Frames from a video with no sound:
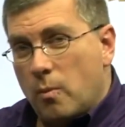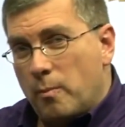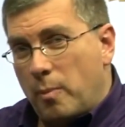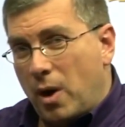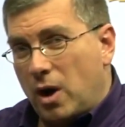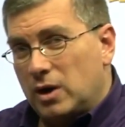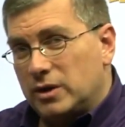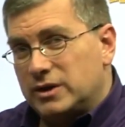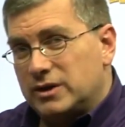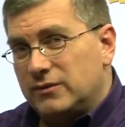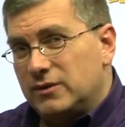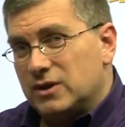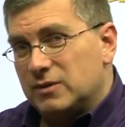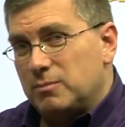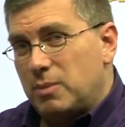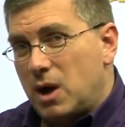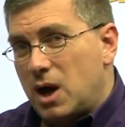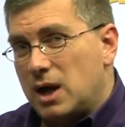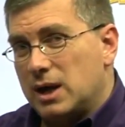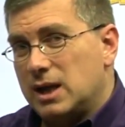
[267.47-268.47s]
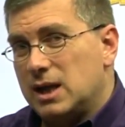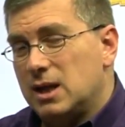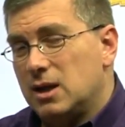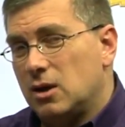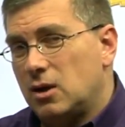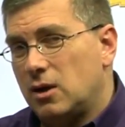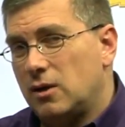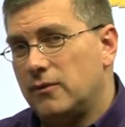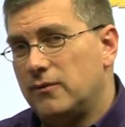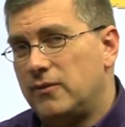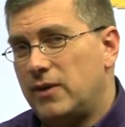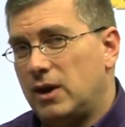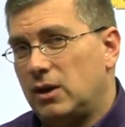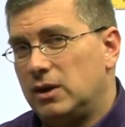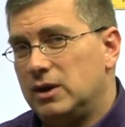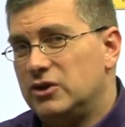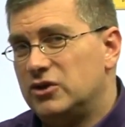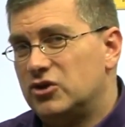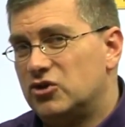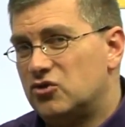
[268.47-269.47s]
Parts of his body are
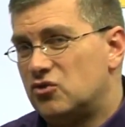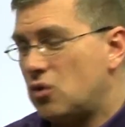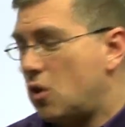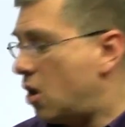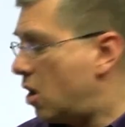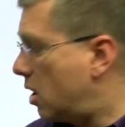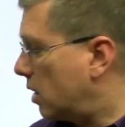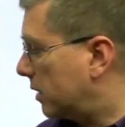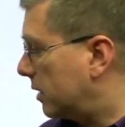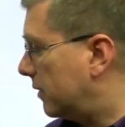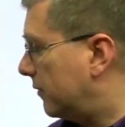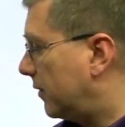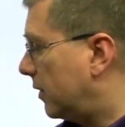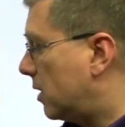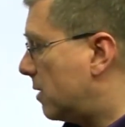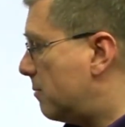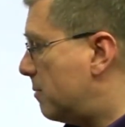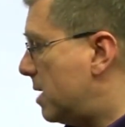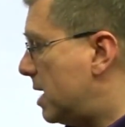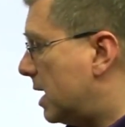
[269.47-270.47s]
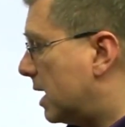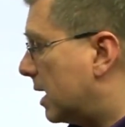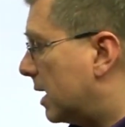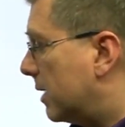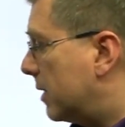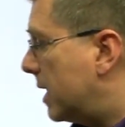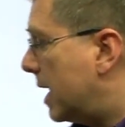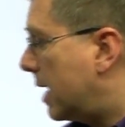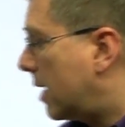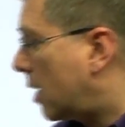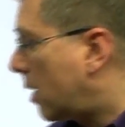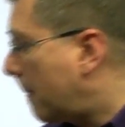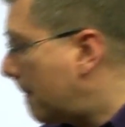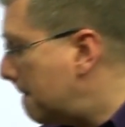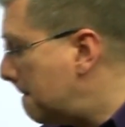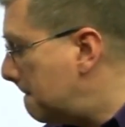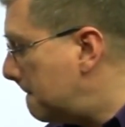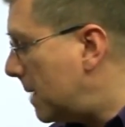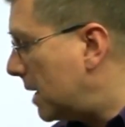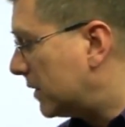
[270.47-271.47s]
very strong. They're very big. They are
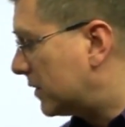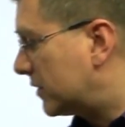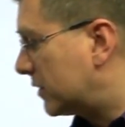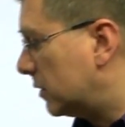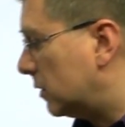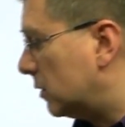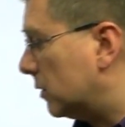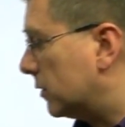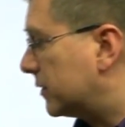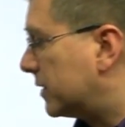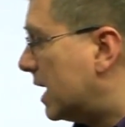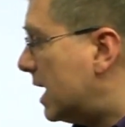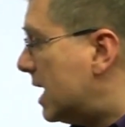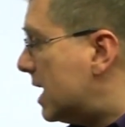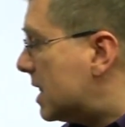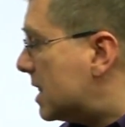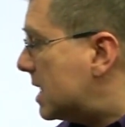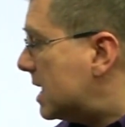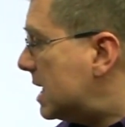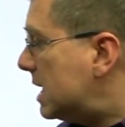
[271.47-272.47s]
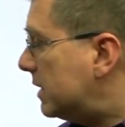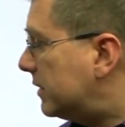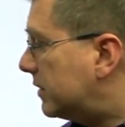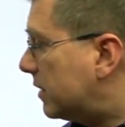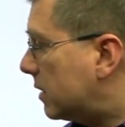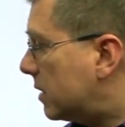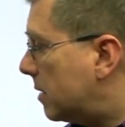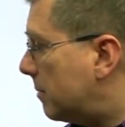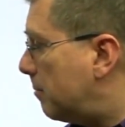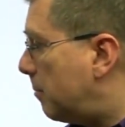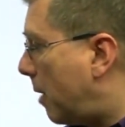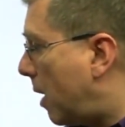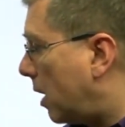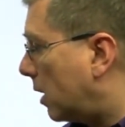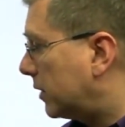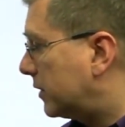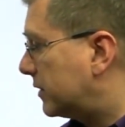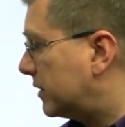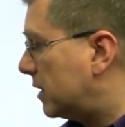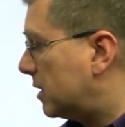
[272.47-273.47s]
muscles. These are the
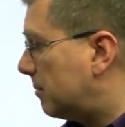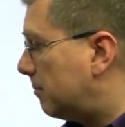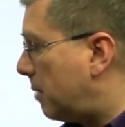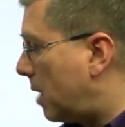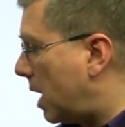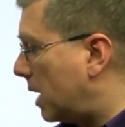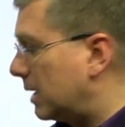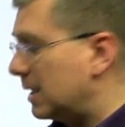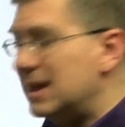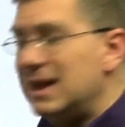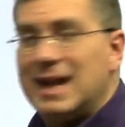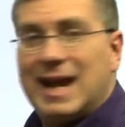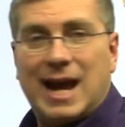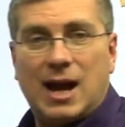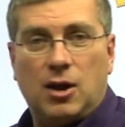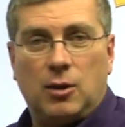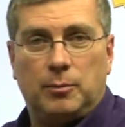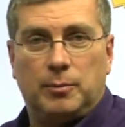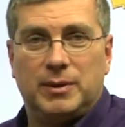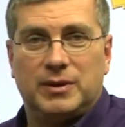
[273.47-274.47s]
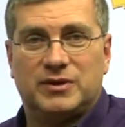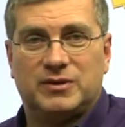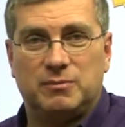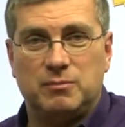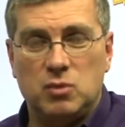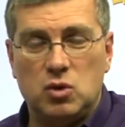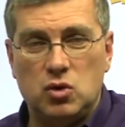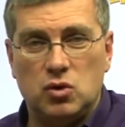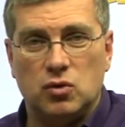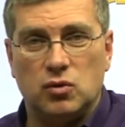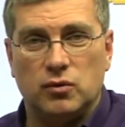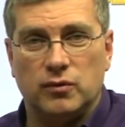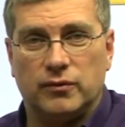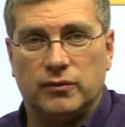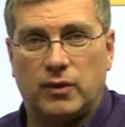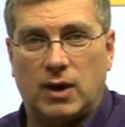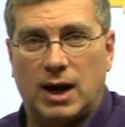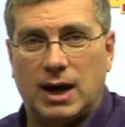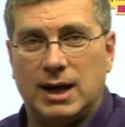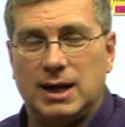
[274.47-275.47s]
parts of the body that help us move,
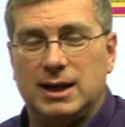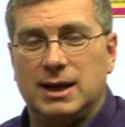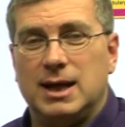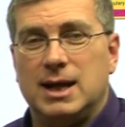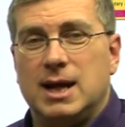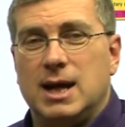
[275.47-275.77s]
right?